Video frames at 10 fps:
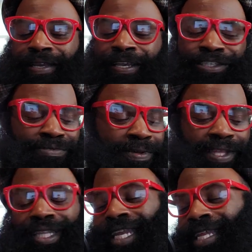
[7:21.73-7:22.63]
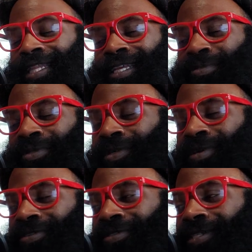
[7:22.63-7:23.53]
Here's the one thing that liberals don't
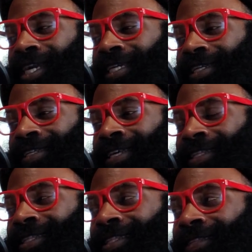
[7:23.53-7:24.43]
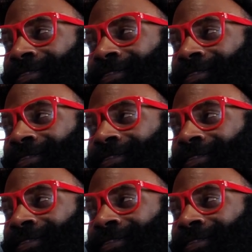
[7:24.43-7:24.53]
understand that